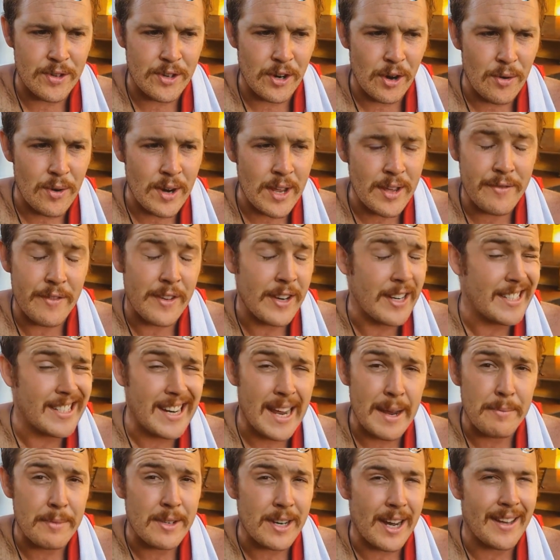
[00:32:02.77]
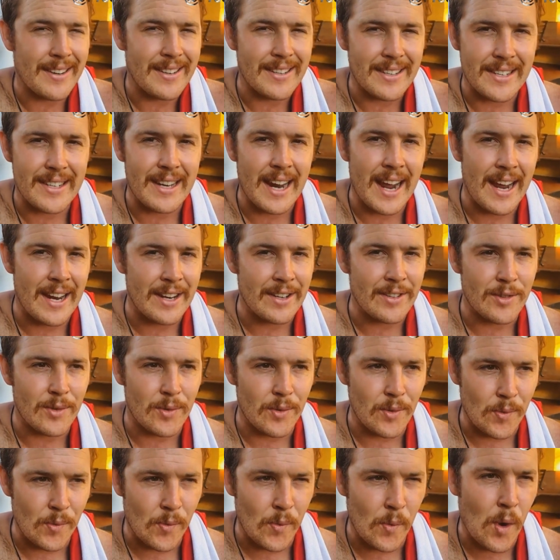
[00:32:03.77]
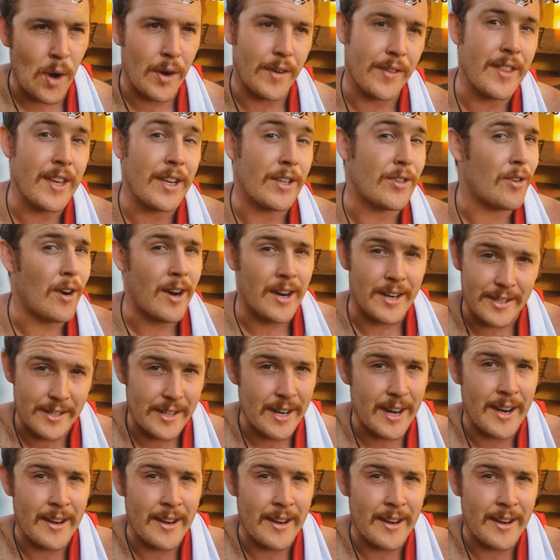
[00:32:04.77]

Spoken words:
don't even attempt to understand what they're trying to